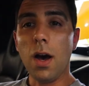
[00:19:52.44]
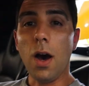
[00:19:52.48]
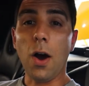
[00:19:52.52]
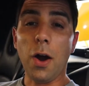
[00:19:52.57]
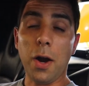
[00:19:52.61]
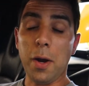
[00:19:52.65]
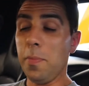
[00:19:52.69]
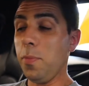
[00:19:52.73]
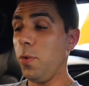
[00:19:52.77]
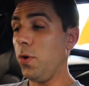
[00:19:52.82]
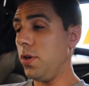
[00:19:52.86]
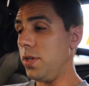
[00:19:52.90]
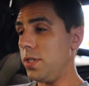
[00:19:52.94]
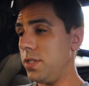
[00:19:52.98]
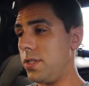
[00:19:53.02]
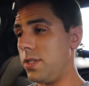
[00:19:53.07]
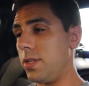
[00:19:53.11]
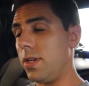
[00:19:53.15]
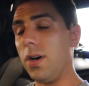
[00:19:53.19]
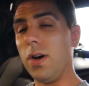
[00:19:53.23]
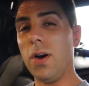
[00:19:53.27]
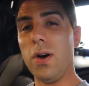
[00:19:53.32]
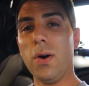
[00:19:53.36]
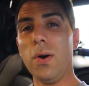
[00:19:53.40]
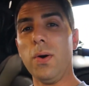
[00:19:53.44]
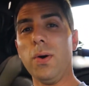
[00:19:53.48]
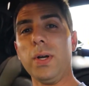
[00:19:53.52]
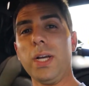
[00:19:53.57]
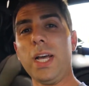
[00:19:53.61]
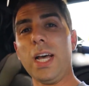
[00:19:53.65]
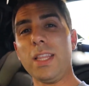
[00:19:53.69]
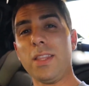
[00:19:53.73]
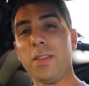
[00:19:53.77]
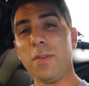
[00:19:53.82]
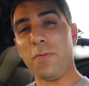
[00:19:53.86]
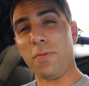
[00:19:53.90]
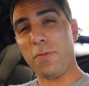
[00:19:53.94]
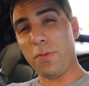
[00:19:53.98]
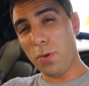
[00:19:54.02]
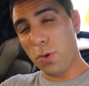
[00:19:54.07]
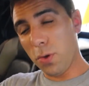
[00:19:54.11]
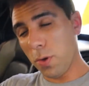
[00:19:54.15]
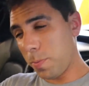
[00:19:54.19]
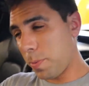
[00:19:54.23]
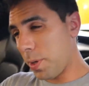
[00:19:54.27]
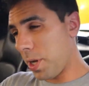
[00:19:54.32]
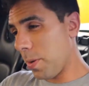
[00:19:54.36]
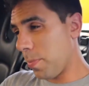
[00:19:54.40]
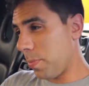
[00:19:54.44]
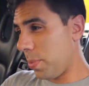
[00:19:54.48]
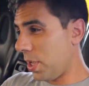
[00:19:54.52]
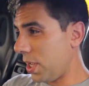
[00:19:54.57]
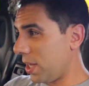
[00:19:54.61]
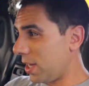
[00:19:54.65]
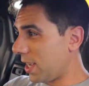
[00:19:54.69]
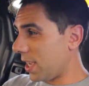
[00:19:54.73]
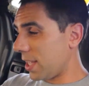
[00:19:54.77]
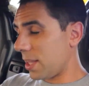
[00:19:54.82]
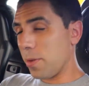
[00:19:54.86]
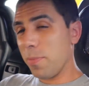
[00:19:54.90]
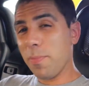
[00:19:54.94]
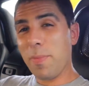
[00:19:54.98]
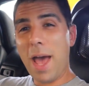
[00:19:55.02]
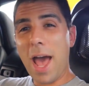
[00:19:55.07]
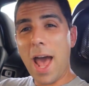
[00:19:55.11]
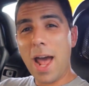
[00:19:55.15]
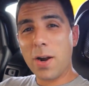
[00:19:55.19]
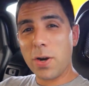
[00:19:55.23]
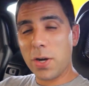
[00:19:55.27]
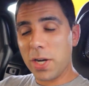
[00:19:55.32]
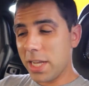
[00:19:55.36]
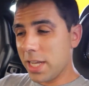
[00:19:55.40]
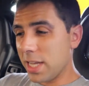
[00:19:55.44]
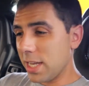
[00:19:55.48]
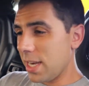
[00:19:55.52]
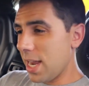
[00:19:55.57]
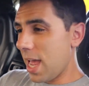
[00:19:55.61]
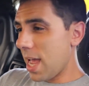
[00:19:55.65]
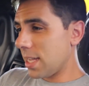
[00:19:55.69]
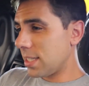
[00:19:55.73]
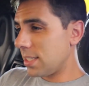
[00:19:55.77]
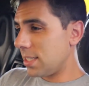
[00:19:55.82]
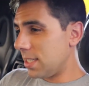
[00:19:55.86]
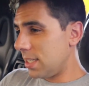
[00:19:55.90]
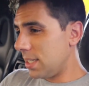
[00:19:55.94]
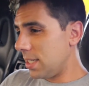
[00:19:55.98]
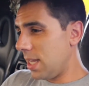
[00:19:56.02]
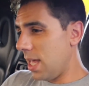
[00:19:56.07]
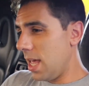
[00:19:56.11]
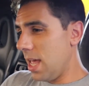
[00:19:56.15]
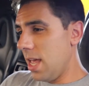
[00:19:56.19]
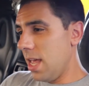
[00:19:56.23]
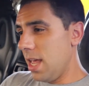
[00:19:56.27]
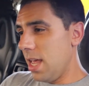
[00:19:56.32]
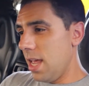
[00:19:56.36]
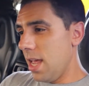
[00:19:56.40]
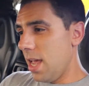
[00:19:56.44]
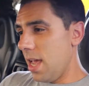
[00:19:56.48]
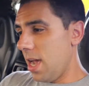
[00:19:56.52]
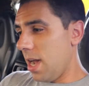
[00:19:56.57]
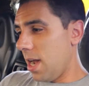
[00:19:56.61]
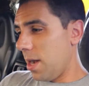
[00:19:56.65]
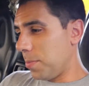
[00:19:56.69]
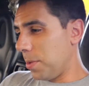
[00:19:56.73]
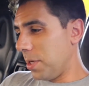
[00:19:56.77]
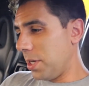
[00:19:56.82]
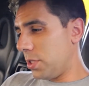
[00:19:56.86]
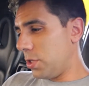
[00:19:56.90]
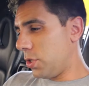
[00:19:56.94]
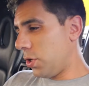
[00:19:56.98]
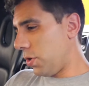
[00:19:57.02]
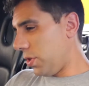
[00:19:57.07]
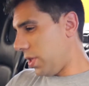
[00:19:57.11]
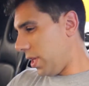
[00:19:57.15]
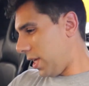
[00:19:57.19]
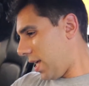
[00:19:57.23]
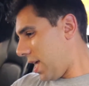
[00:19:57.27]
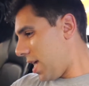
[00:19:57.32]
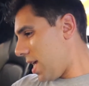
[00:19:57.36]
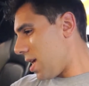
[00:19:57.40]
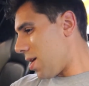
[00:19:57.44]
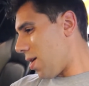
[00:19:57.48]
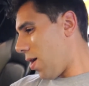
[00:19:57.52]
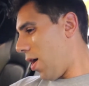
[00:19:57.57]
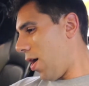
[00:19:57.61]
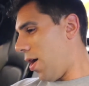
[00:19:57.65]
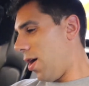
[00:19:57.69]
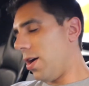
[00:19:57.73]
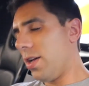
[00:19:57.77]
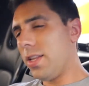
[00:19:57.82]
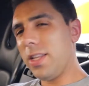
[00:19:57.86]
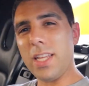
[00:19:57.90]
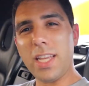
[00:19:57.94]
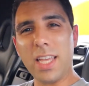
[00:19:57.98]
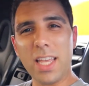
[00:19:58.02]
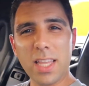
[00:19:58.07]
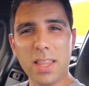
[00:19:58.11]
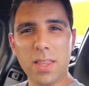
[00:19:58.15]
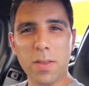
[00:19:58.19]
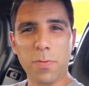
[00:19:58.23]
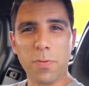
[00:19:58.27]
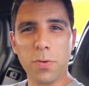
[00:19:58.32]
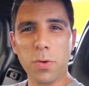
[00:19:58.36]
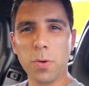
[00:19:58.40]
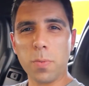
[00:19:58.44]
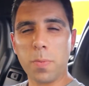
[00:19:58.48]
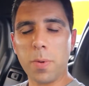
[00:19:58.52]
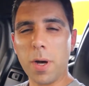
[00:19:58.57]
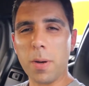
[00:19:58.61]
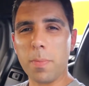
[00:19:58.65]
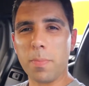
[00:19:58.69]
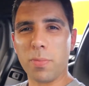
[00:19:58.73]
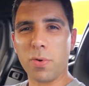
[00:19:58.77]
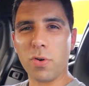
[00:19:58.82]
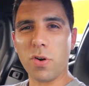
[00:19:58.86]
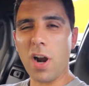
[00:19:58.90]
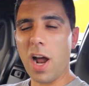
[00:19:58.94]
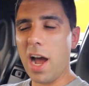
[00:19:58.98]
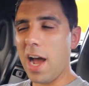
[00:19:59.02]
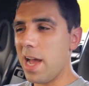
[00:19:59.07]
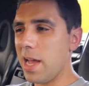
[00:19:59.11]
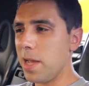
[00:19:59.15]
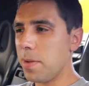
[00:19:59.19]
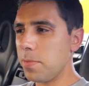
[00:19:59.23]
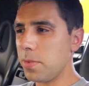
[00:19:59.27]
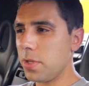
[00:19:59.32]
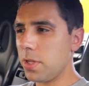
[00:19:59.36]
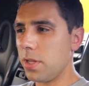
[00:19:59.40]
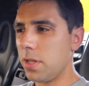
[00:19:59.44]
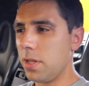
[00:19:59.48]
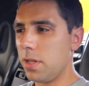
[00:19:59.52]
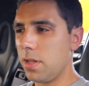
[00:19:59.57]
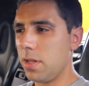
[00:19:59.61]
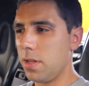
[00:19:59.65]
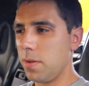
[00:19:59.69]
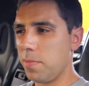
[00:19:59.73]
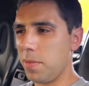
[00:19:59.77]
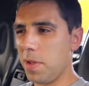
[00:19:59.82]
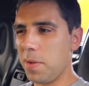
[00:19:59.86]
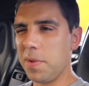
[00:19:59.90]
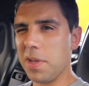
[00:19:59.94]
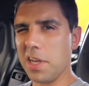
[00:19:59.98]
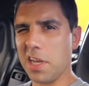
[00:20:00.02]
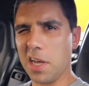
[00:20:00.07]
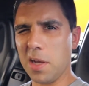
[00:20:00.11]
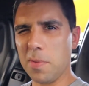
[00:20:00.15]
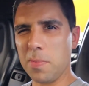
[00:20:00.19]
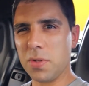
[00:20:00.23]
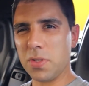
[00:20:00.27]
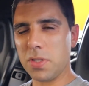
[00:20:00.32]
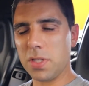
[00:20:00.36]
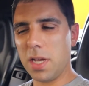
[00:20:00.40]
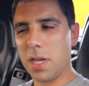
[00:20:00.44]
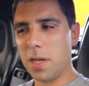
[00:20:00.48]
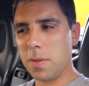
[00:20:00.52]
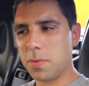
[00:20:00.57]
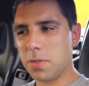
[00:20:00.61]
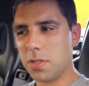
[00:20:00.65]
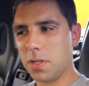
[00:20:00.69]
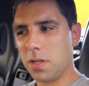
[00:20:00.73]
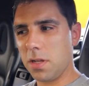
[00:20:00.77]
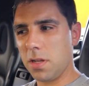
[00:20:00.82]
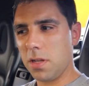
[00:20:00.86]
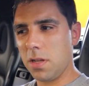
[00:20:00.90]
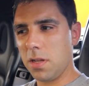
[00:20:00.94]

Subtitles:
All right, boys, so got the fuel pump in, got the battery connected. I'm gonna turn the key on to get the fuel pump primed, maybe a couple times.